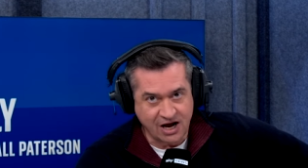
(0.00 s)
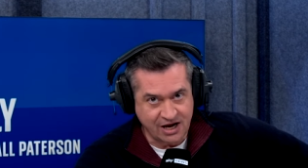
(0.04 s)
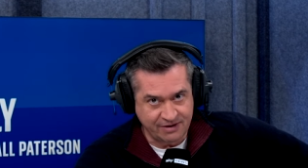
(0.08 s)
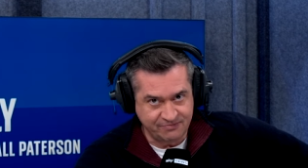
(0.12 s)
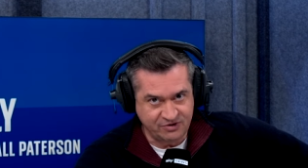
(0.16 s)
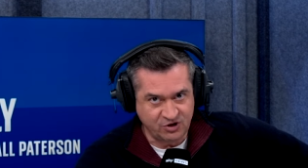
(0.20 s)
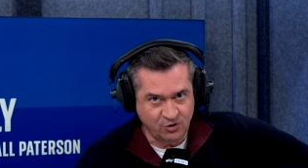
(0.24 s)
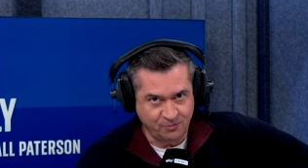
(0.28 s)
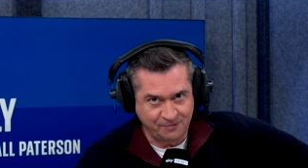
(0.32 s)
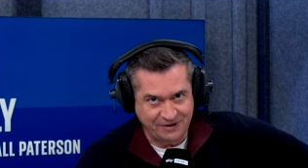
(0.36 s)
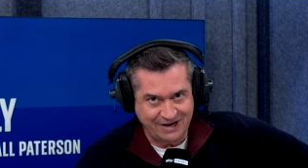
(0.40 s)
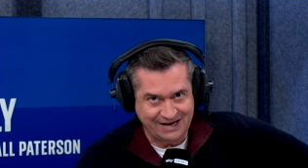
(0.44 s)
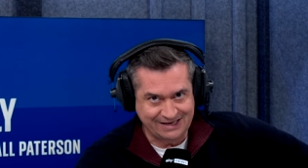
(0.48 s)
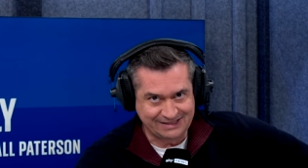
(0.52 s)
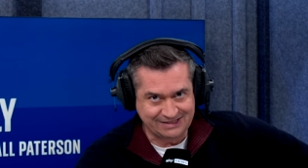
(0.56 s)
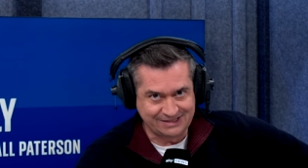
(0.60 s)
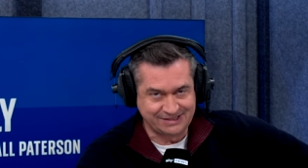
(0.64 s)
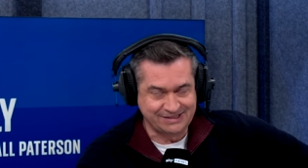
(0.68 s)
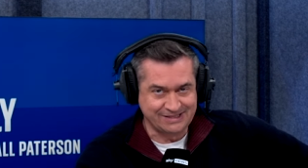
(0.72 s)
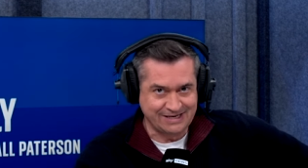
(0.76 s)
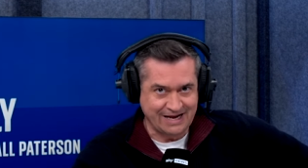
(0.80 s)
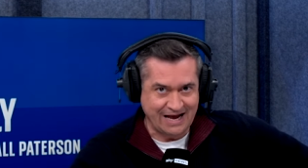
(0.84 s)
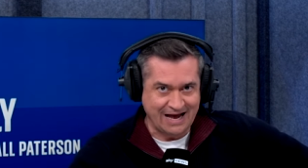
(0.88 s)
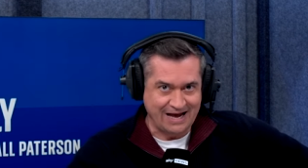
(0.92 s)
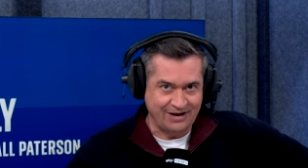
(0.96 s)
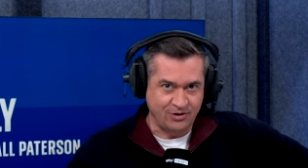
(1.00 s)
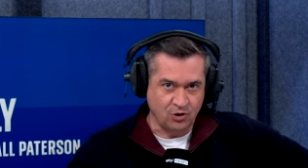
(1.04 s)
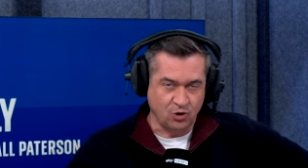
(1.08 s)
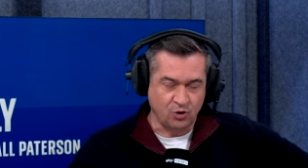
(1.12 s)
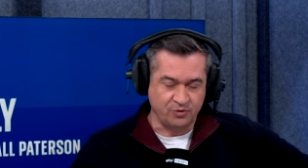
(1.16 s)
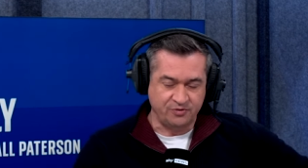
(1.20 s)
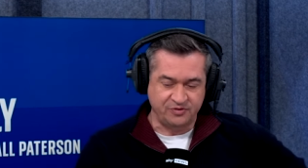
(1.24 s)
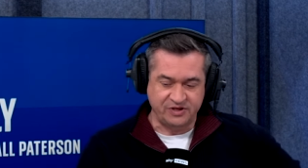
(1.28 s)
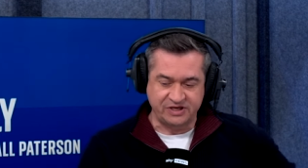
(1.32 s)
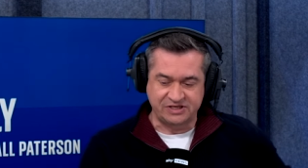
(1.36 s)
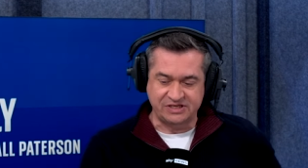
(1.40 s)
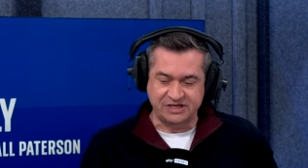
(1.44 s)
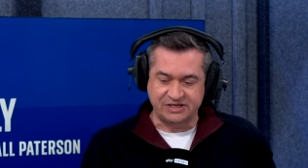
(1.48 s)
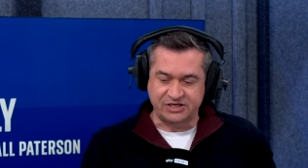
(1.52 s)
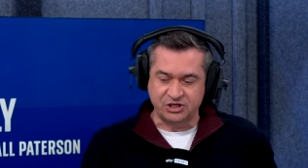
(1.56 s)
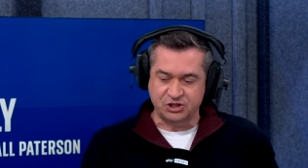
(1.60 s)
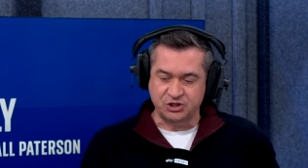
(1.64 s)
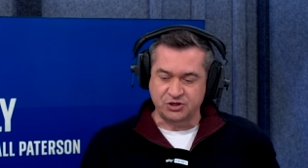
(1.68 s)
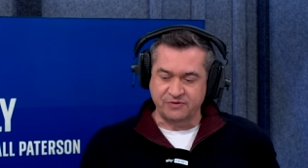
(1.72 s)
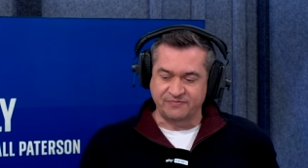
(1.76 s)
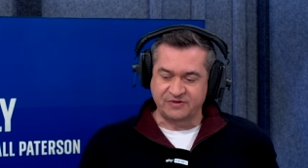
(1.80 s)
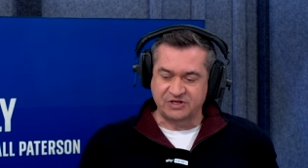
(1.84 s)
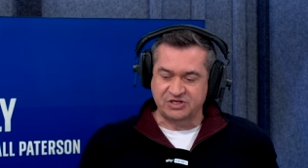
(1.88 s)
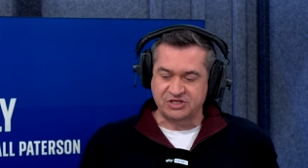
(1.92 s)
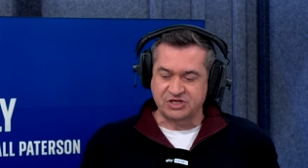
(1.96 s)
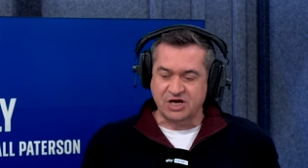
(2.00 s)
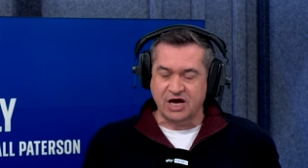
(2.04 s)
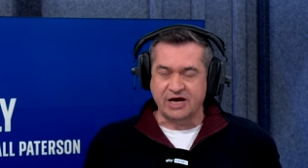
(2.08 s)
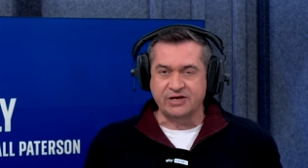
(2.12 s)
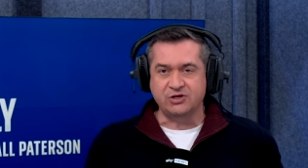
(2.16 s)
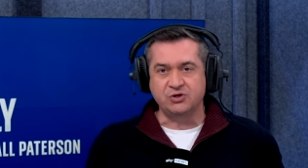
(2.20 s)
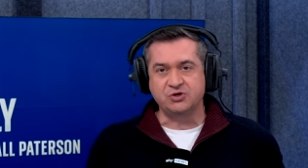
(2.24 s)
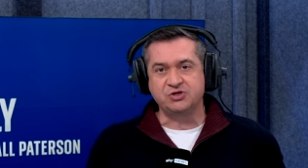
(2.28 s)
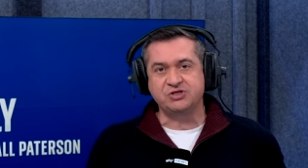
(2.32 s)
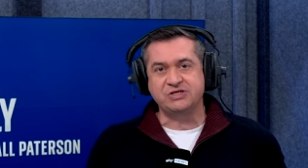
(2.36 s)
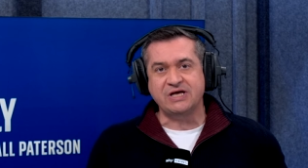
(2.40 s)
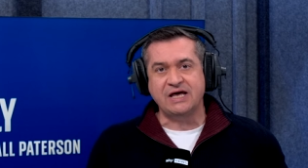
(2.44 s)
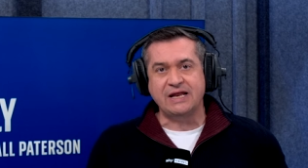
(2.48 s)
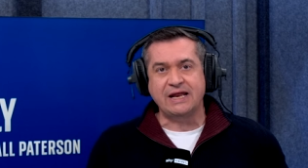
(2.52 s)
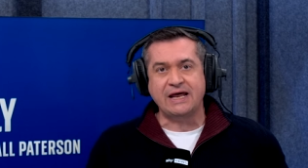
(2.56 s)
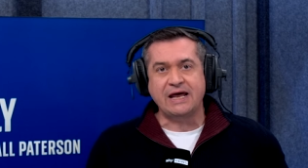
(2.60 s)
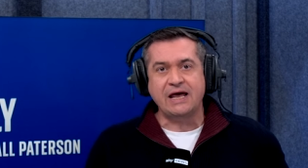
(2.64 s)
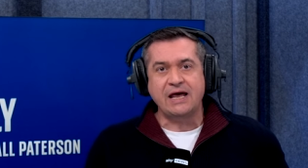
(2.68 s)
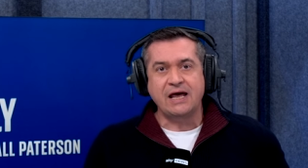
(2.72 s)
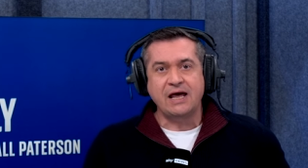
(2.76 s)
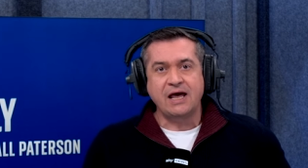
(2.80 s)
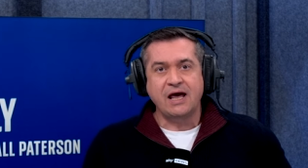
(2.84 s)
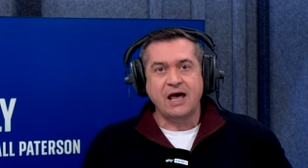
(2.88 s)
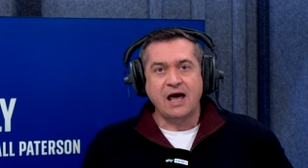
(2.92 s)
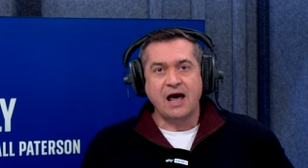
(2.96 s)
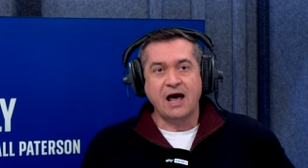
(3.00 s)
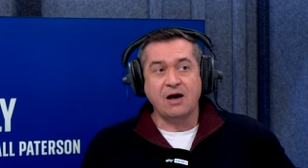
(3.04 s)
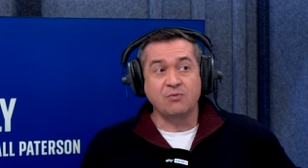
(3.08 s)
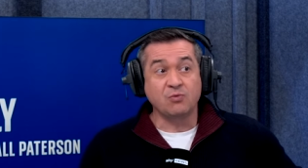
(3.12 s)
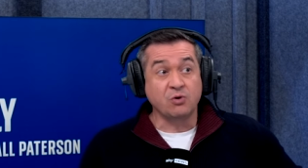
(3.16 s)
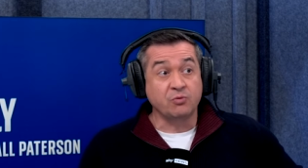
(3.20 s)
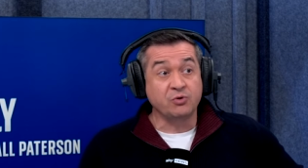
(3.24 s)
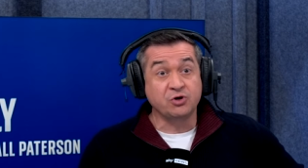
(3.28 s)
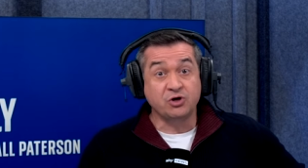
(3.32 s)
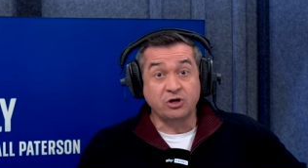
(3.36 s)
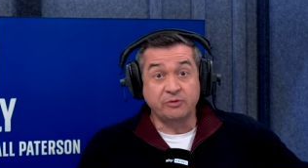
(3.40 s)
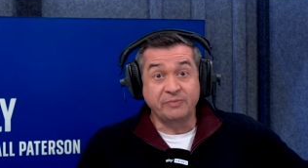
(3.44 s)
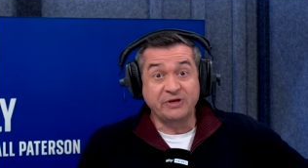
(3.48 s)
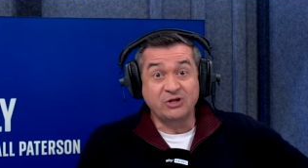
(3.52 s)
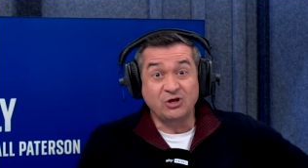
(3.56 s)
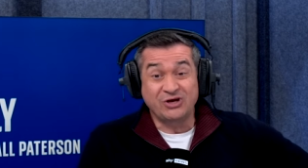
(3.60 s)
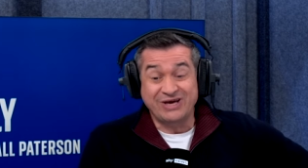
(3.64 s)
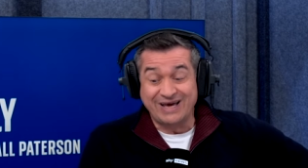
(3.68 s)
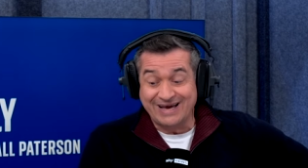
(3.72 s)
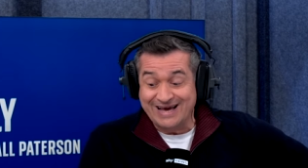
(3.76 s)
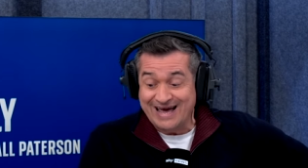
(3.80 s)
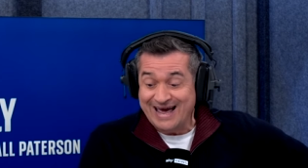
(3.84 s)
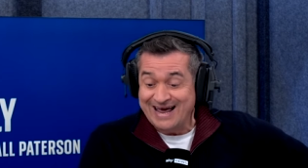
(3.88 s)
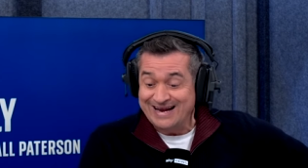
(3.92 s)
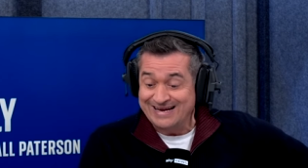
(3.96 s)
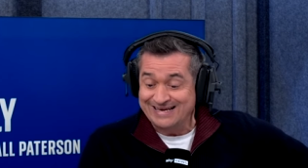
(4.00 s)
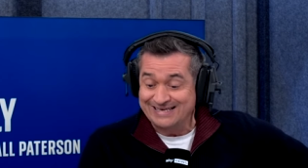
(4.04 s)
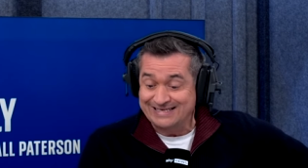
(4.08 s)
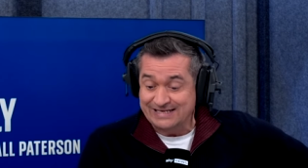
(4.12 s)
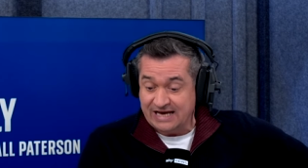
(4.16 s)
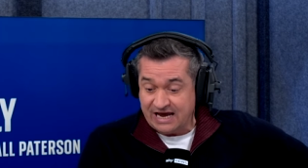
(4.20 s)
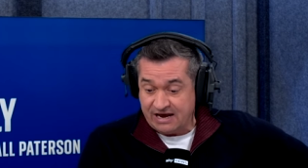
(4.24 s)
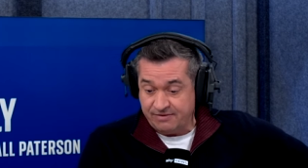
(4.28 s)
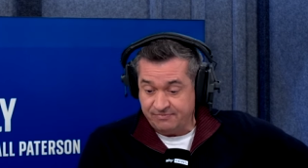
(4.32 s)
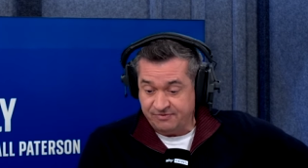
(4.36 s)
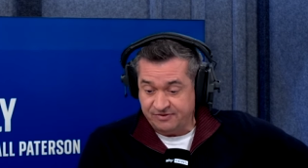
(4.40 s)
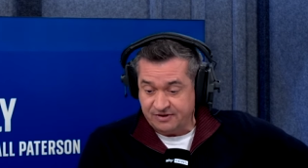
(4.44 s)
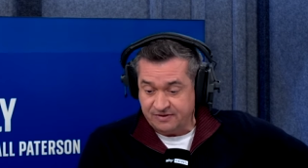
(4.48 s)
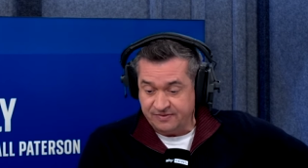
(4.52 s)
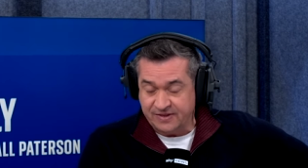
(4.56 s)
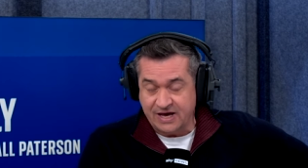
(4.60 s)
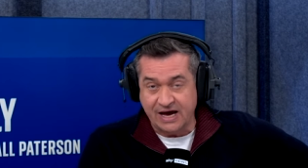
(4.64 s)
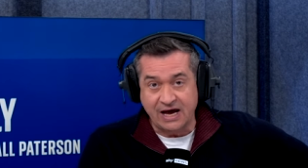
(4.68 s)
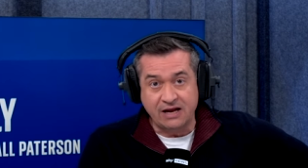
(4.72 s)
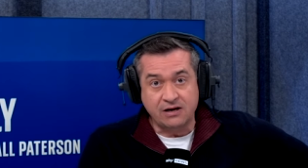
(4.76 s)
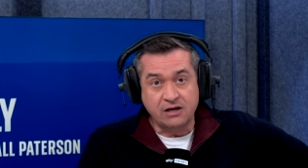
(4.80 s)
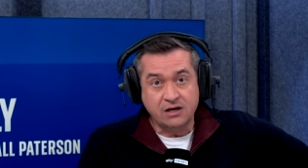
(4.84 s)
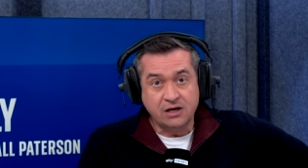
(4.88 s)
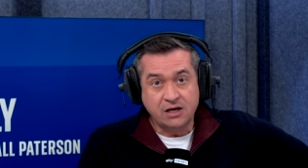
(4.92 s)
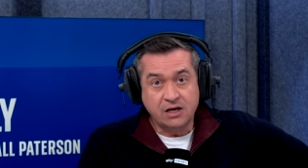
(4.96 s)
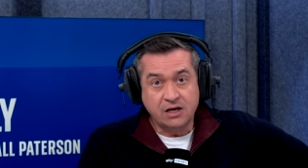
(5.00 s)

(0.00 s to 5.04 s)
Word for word: I'm Niall Paterson, and on this edition of the Sky News Daily, uh, well, we're going to be looking in depth at that